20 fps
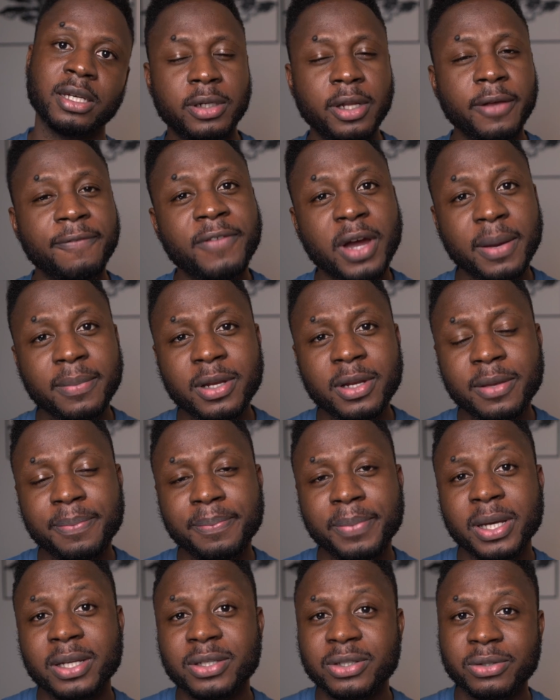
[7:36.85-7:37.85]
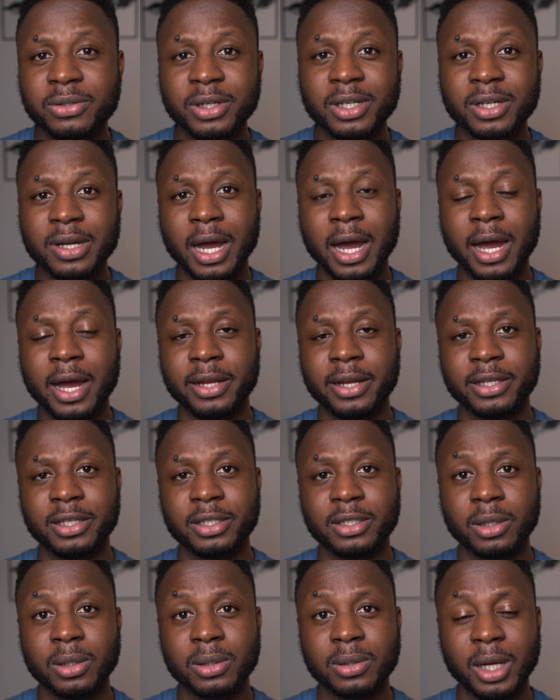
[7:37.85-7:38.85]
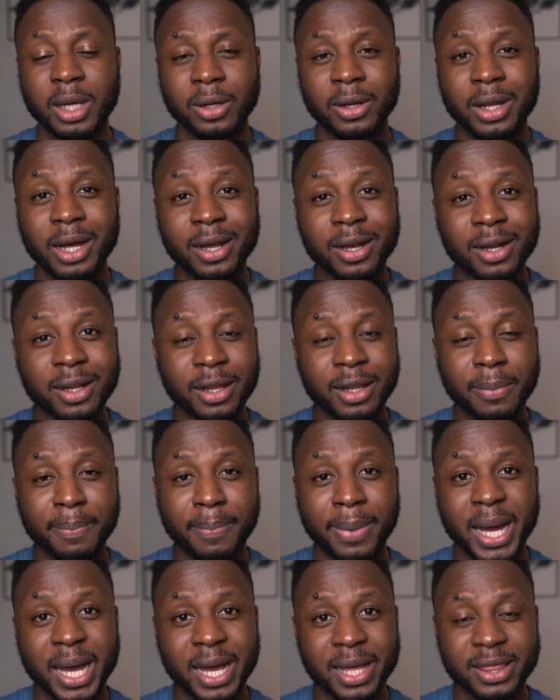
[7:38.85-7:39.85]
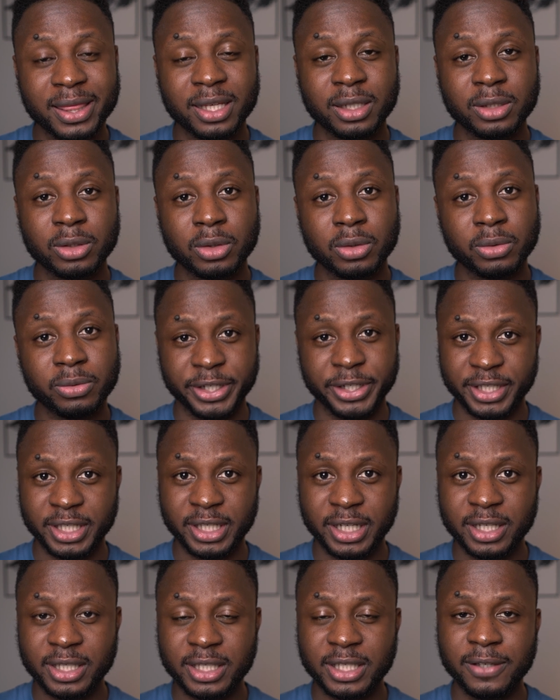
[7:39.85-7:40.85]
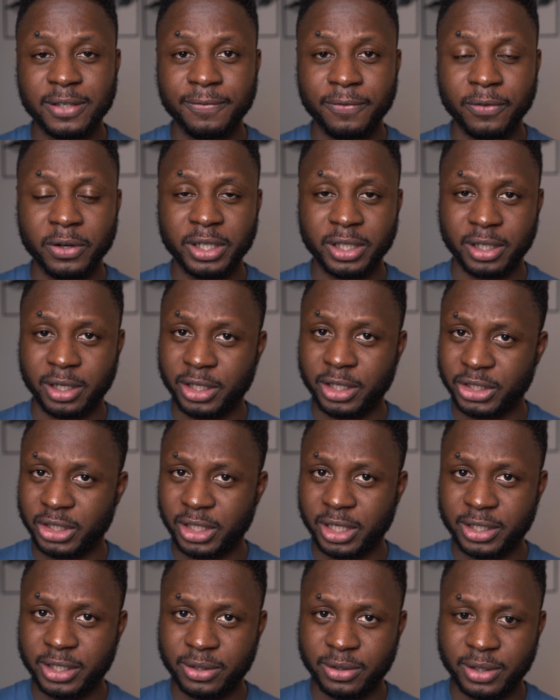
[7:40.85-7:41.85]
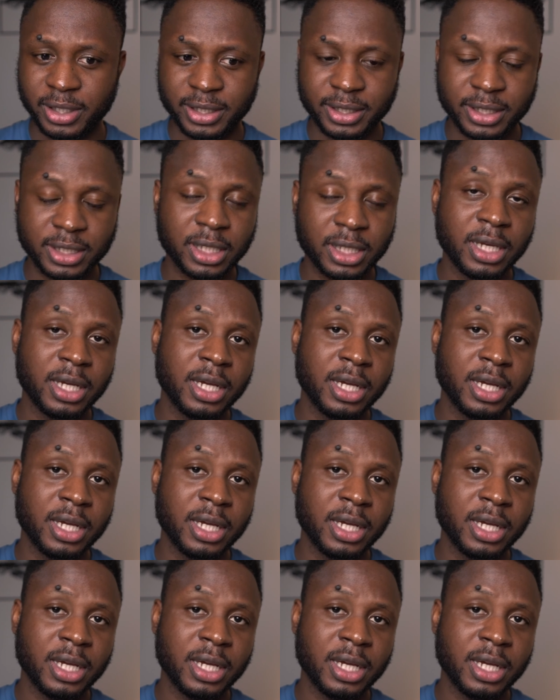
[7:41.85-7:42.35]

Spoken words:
The family-based green card is also another clear path to residency for international students.